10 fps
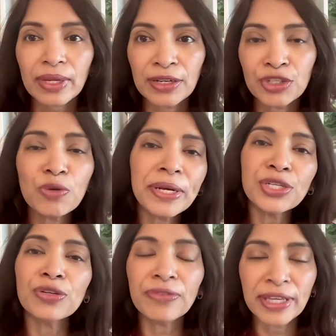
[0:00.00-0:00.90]
too much
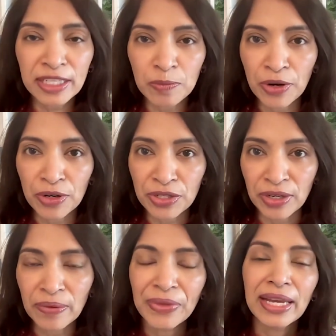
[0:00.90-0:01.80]
UV
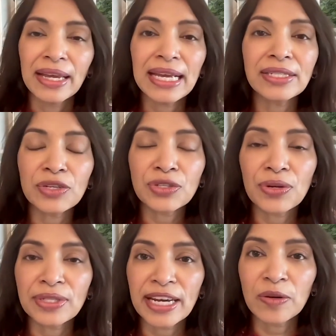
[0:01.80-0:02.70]
exposure is
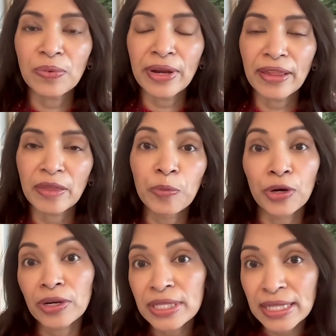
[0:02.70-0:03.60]
associated with
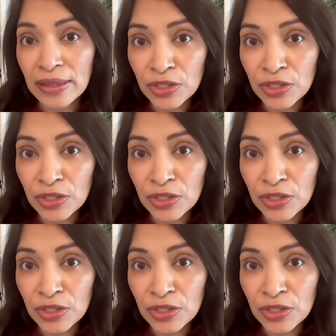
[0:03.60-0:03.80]
burns on the